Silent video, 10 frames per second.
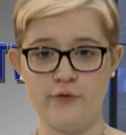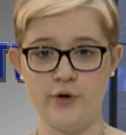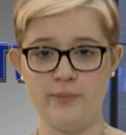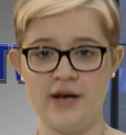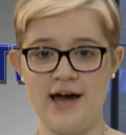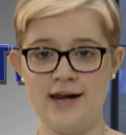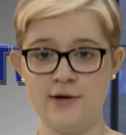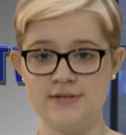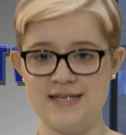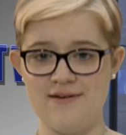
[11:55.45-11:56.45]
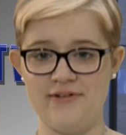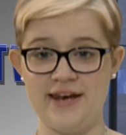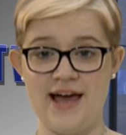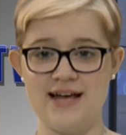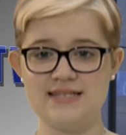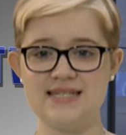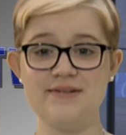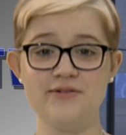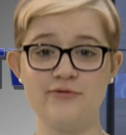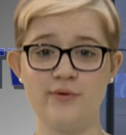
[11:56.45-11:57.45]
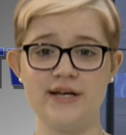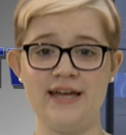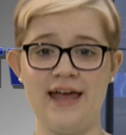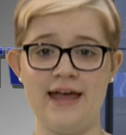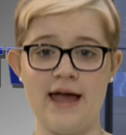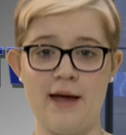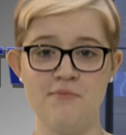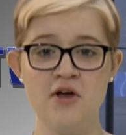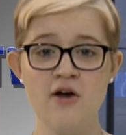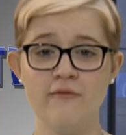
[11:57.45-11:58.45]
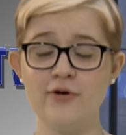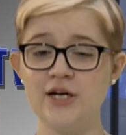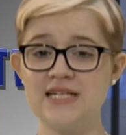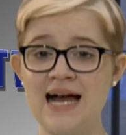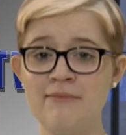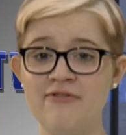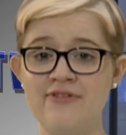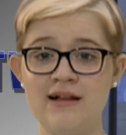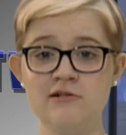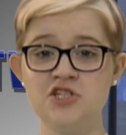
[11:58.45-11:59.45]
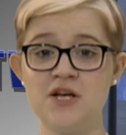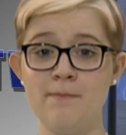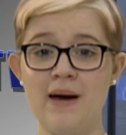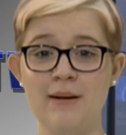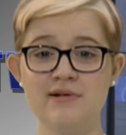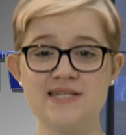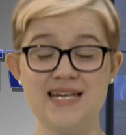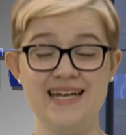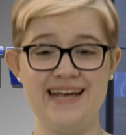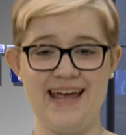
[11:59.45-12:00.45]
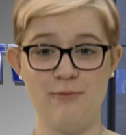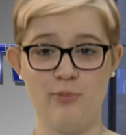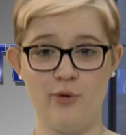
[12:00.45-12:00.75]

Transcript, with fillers: room 907 at 7:40 a.m. for a time of fellowship, Bible study, and